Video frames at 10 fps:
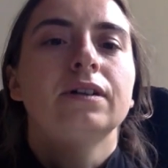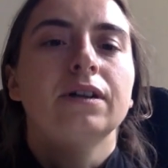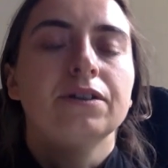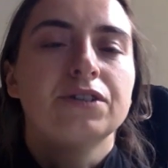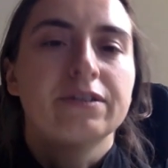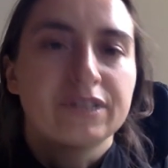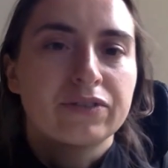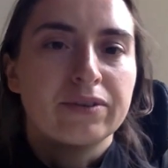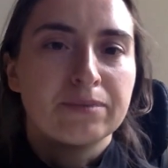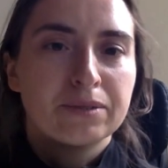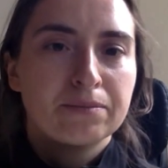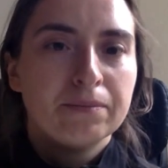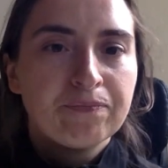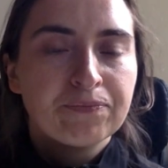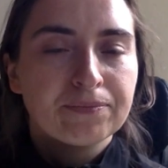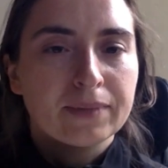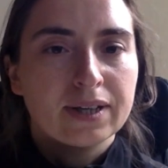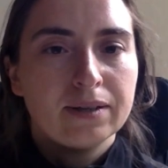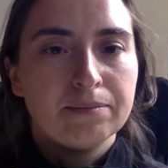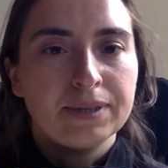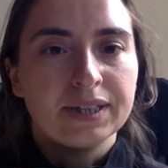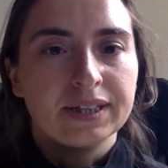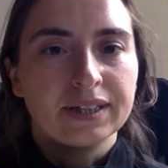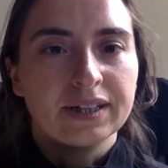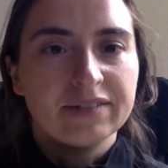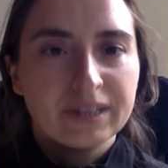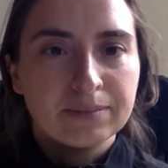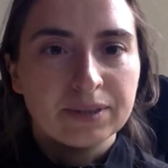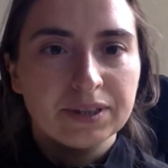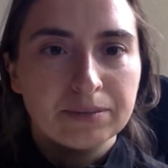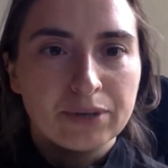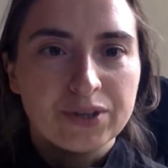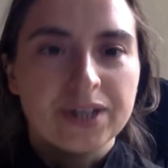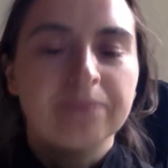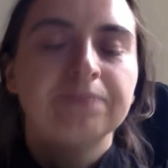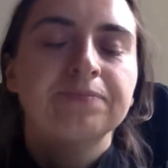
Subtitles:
on JavaScript being available in the browser.